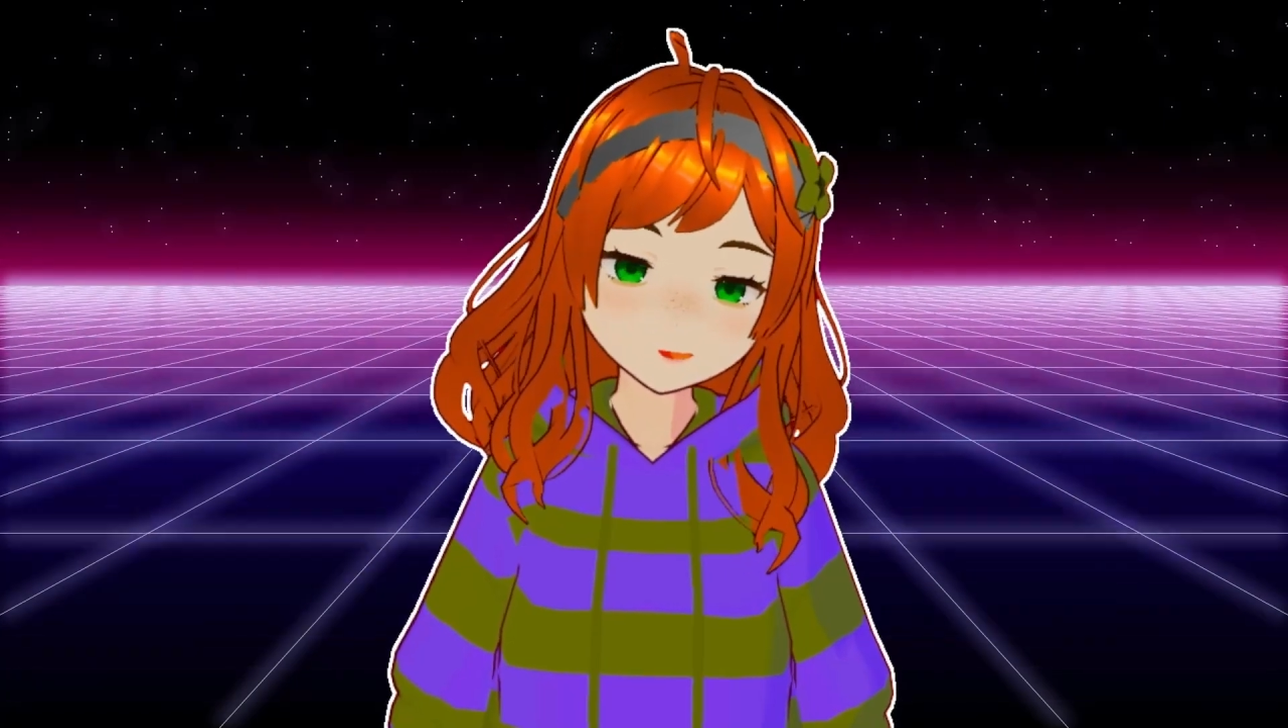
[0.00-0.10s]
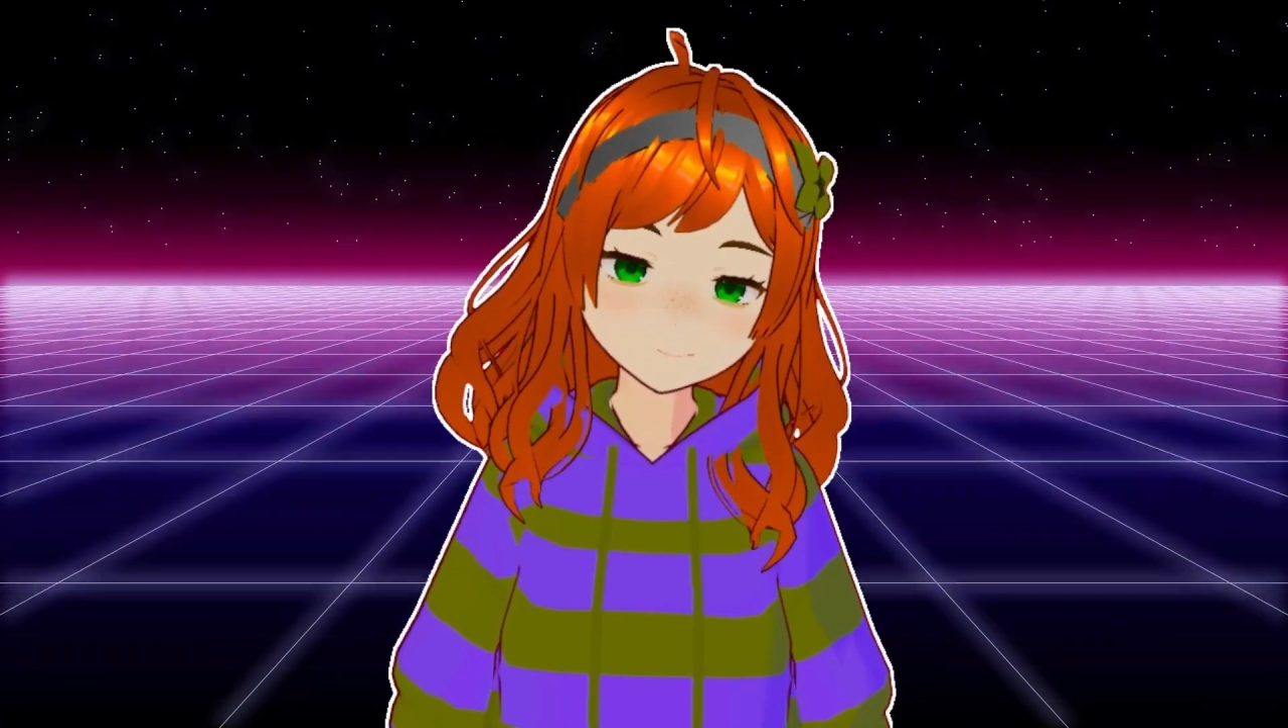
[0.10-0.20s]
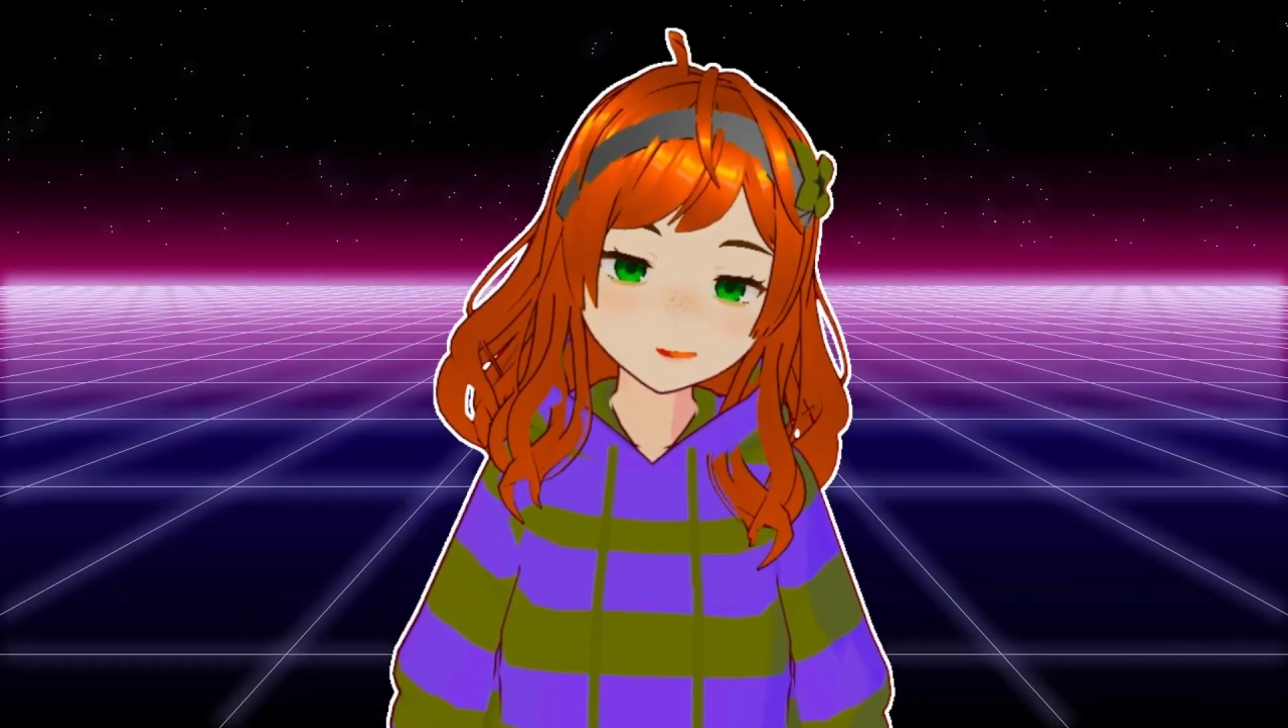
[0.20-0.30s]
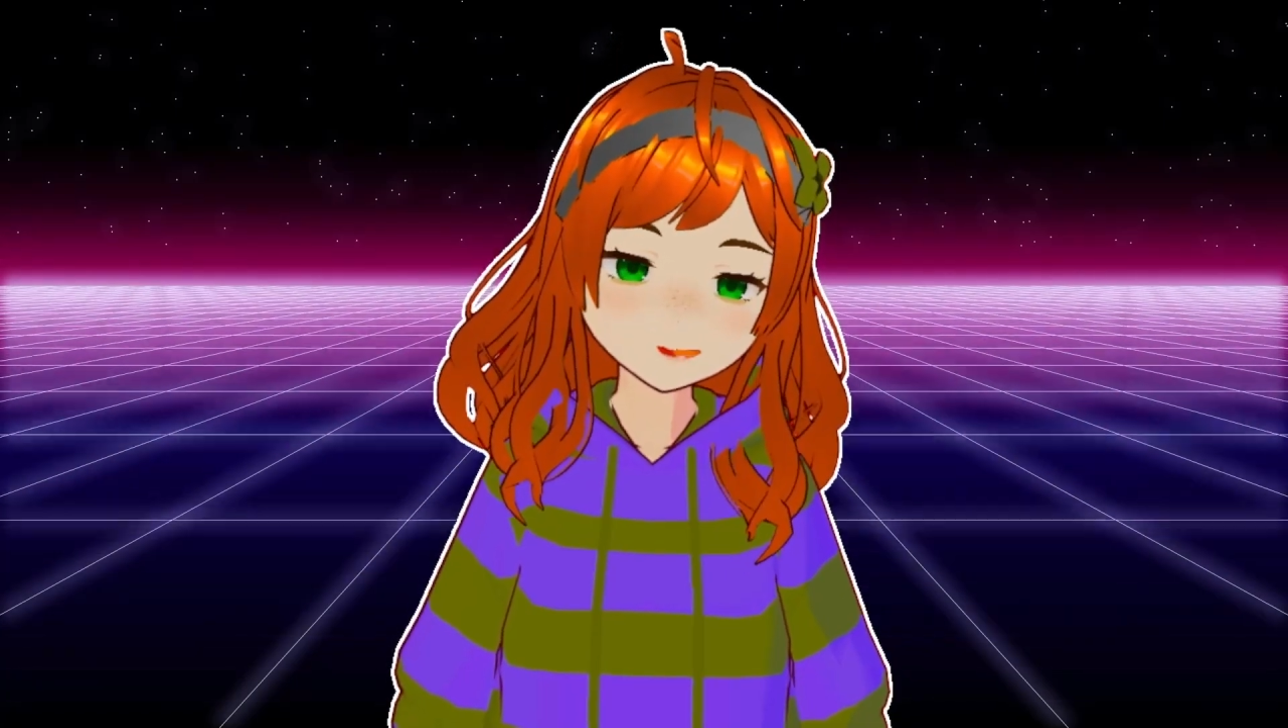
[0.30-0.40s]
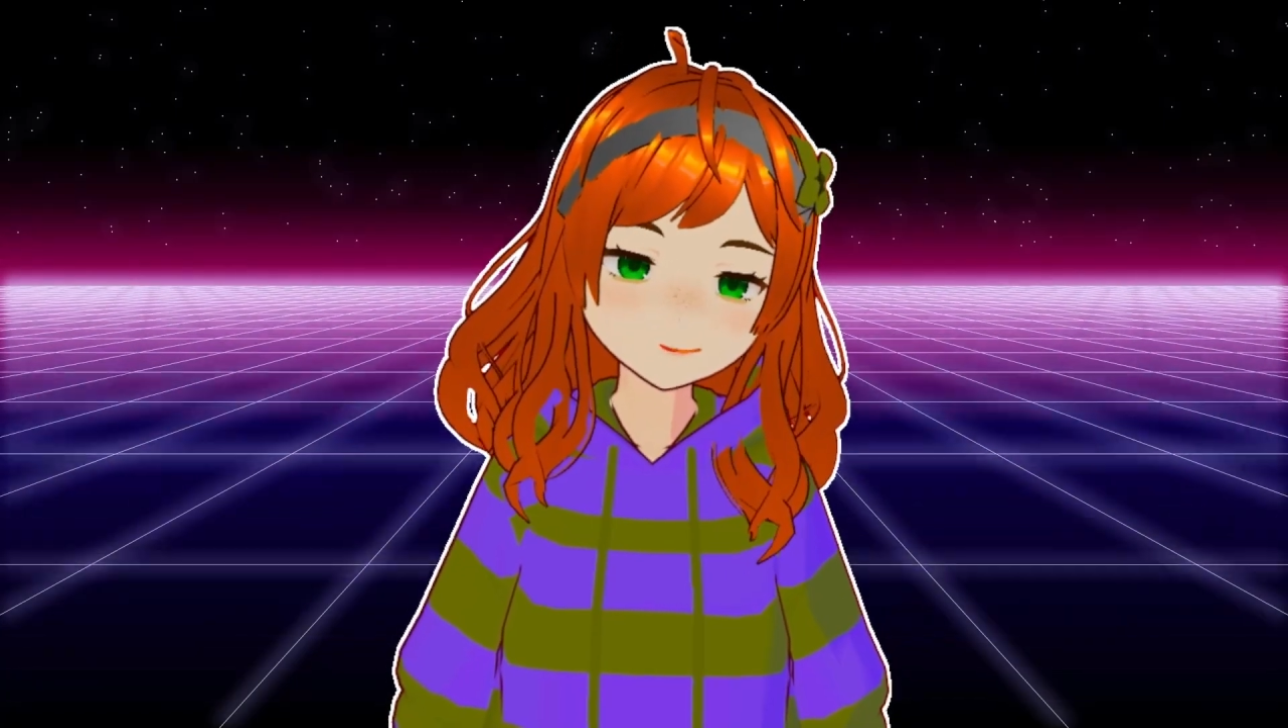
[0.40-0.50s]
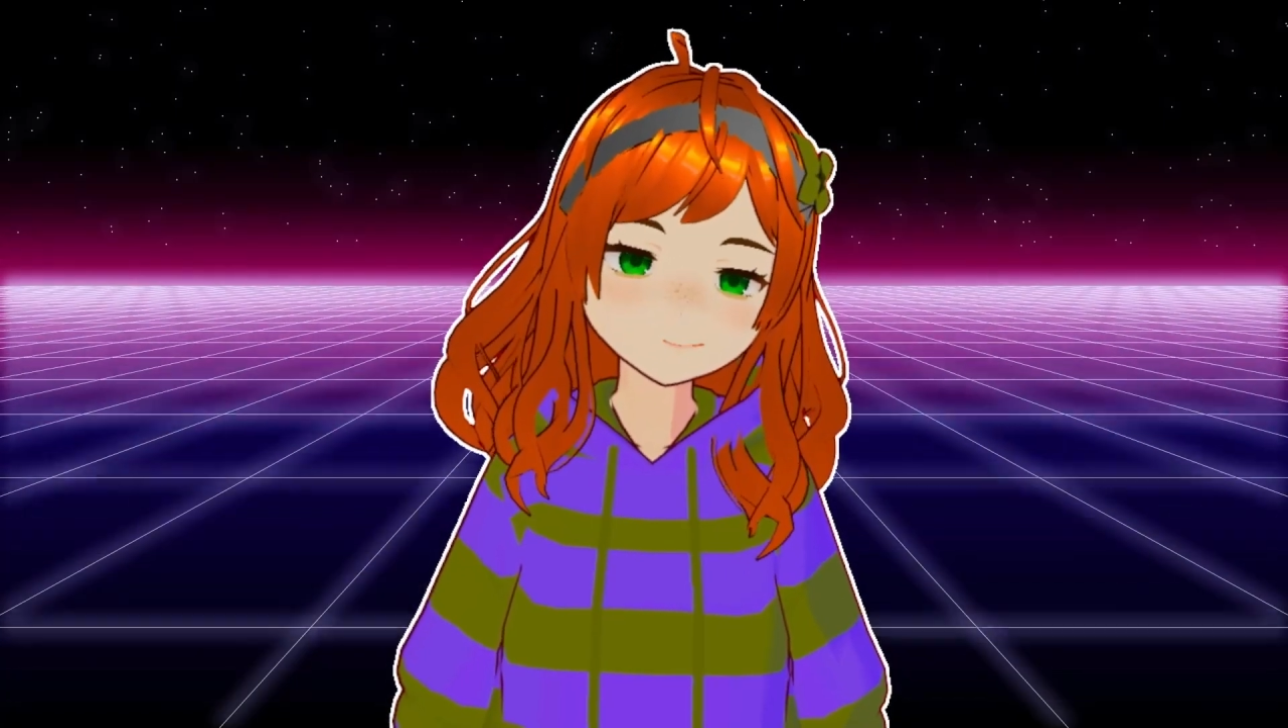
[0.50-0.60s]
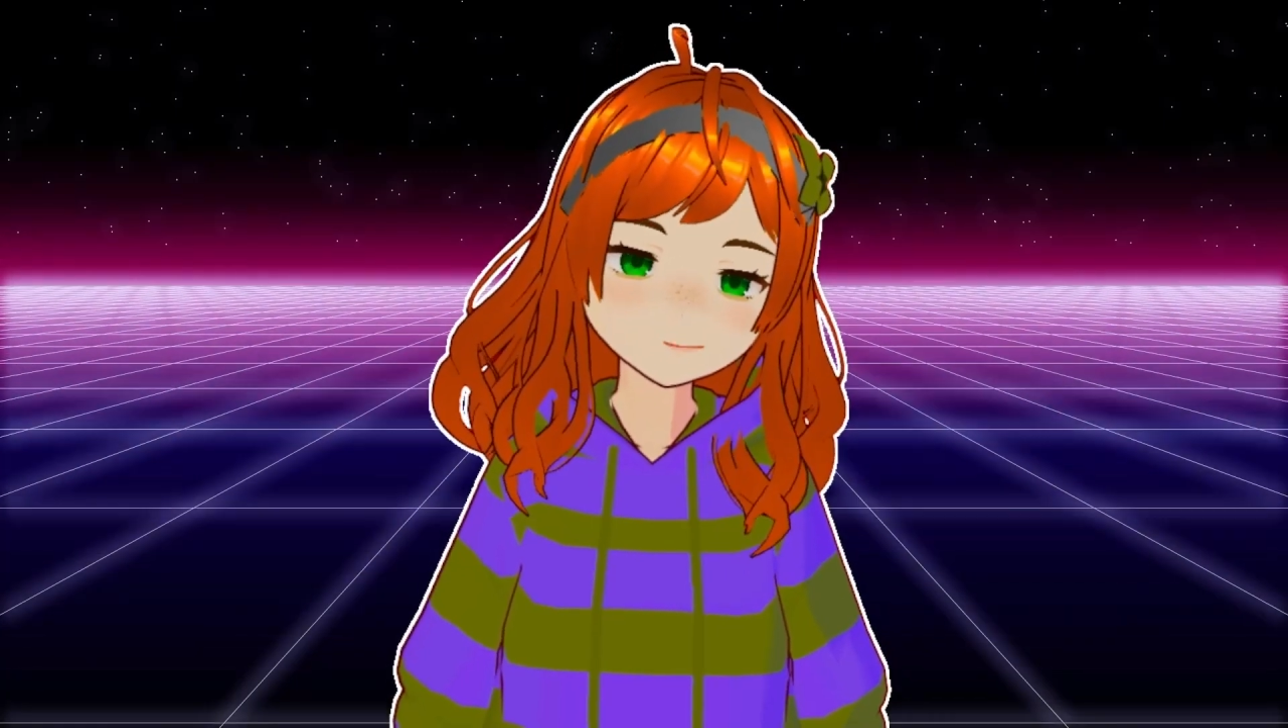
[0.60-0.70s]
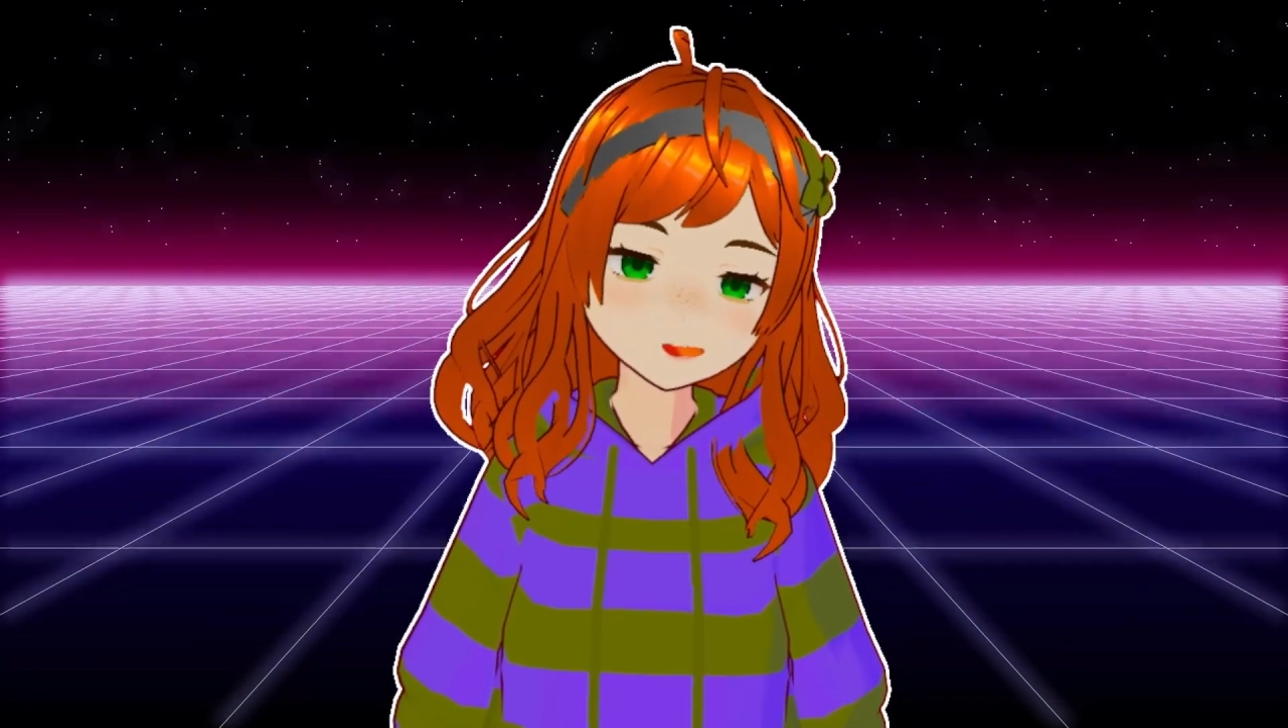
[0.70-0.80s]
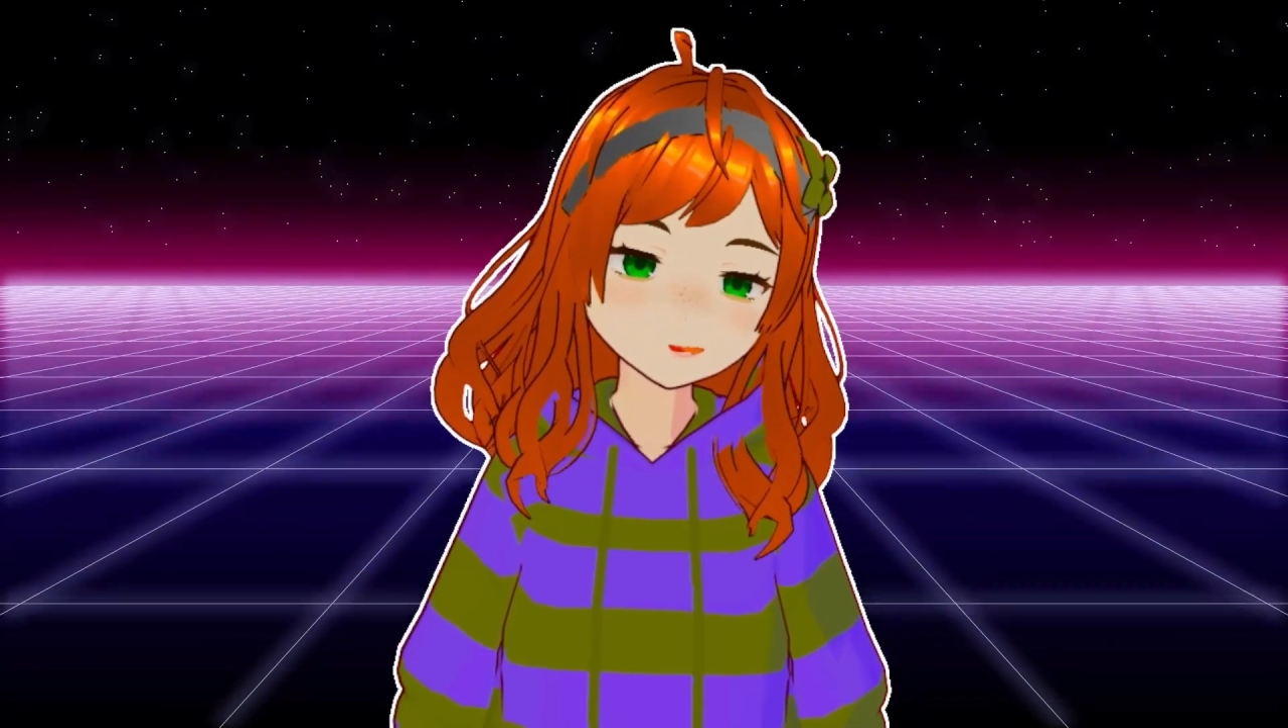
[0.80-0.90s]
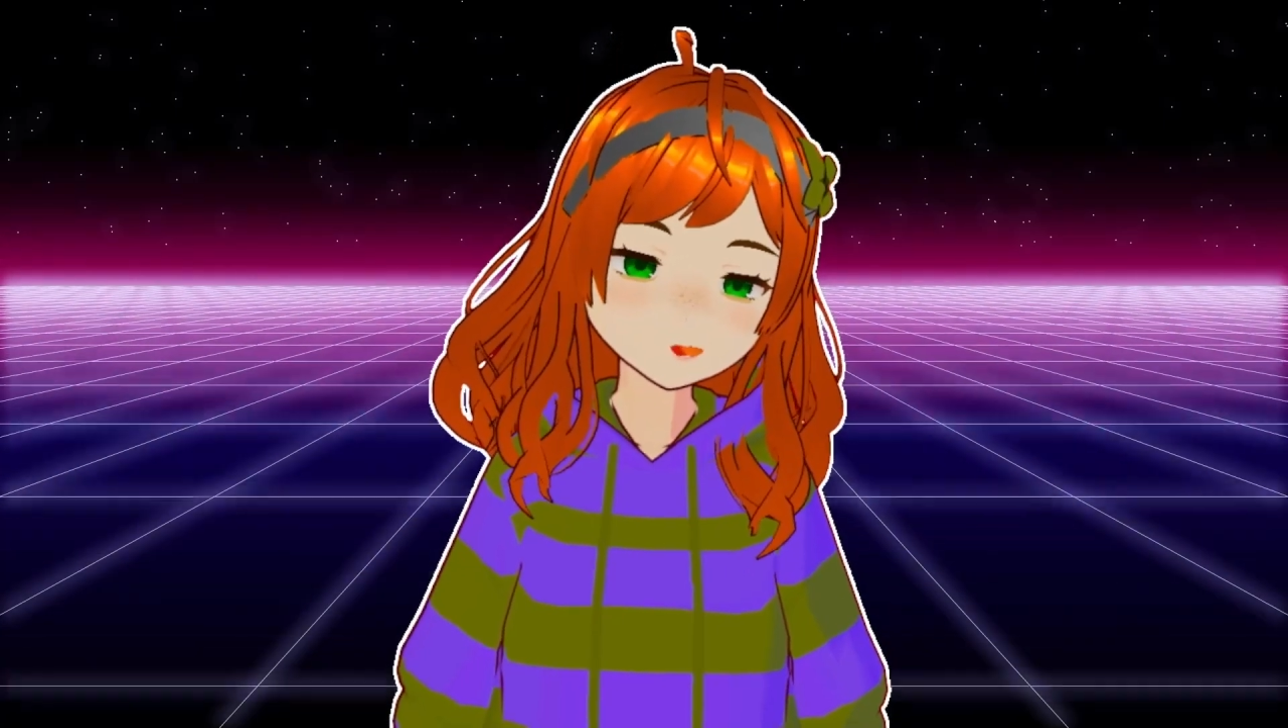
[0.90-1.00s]
might be
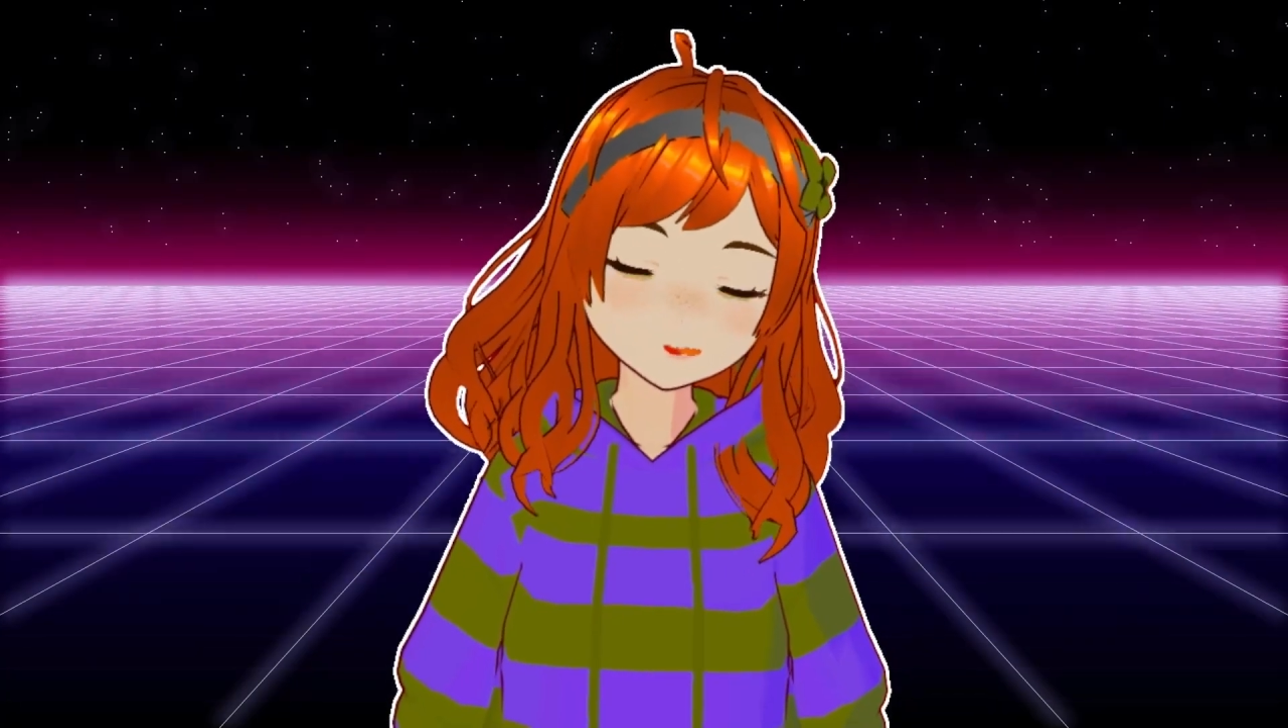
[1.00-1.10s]
familiar with